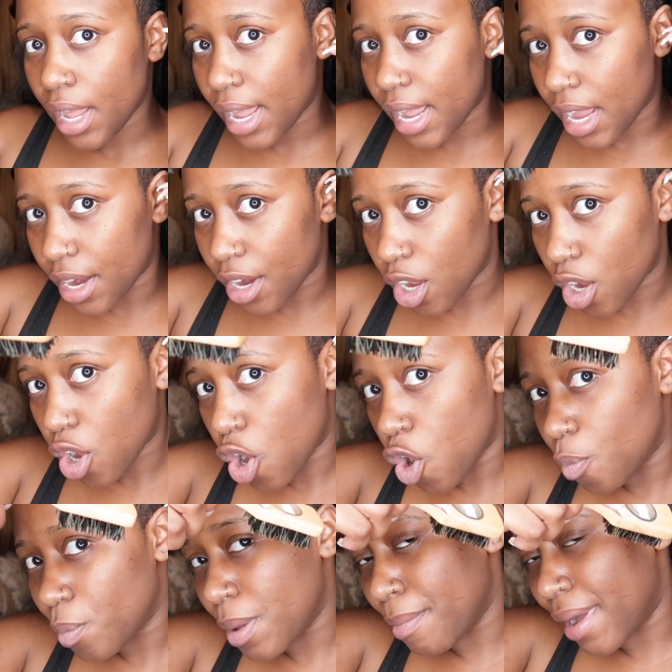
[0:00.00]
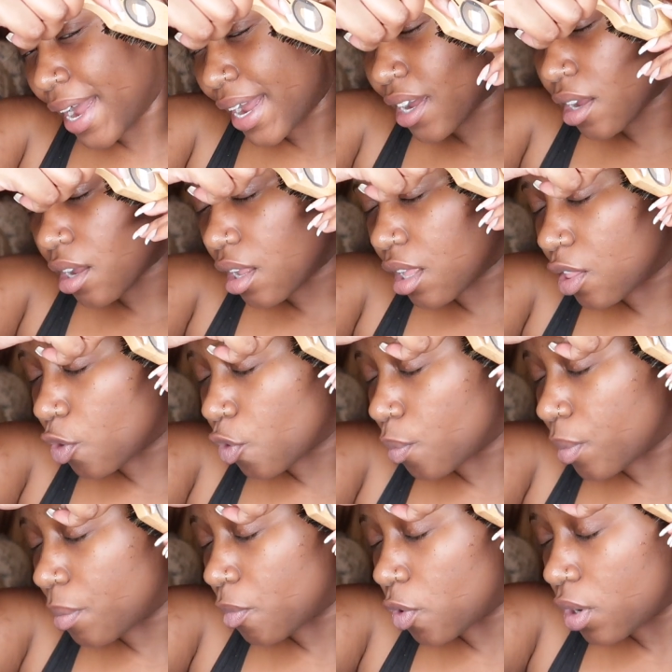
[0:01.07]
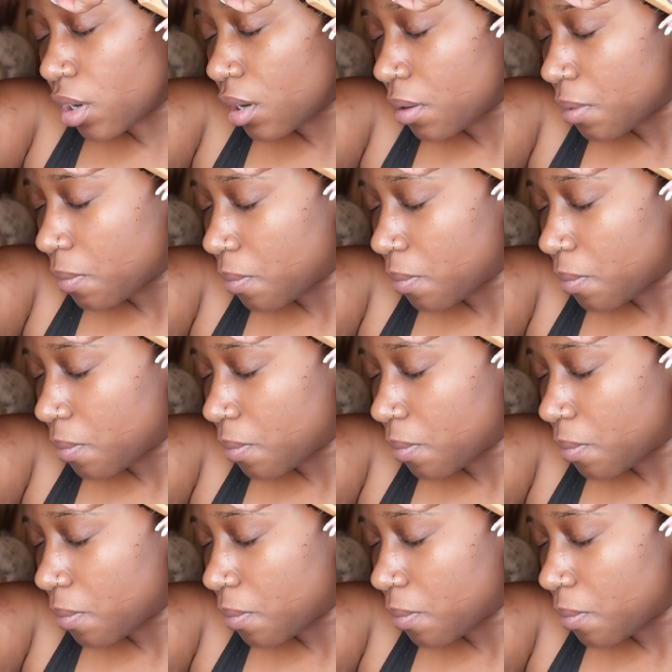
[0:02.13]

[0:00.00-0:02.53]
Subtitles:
and comb it back a little bit more,